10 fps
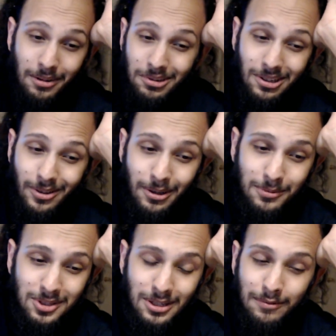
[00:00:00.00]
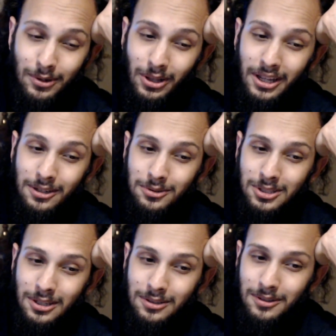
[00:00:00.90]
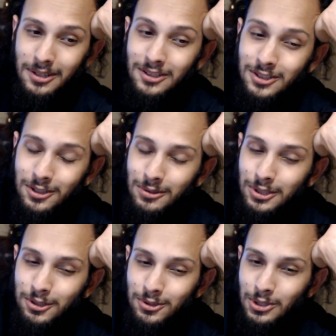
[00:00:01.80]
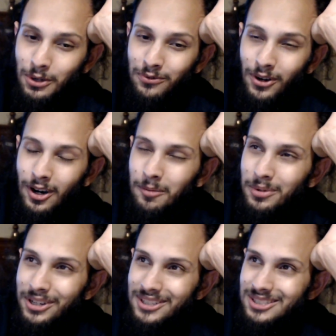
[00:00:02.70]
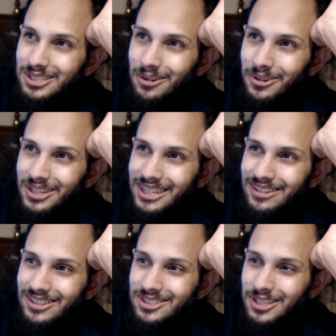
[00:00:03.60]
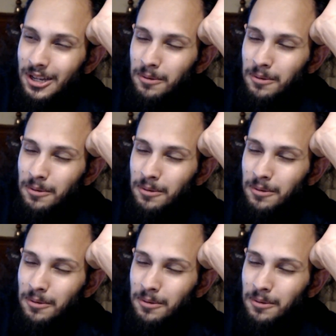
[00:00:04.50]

I really like what Steve Orlando's done in his 2 issues so far, but it's nowhere near as